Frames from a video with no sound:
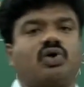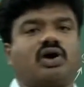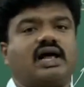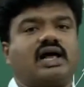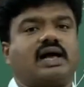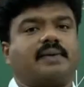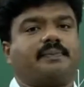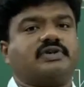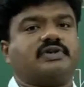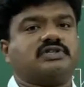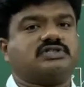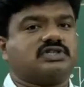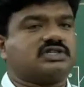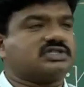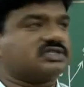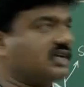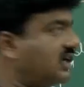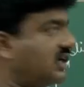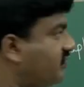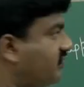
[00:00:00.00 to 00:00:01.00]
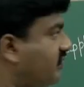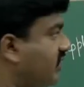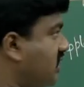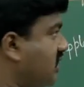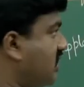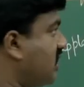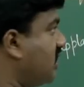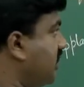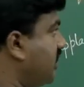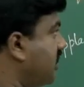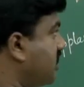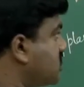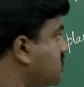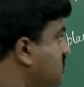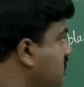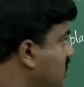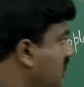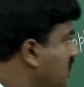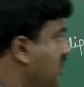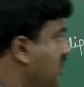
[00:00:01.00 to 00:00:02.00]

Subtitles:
what happens is that whether it is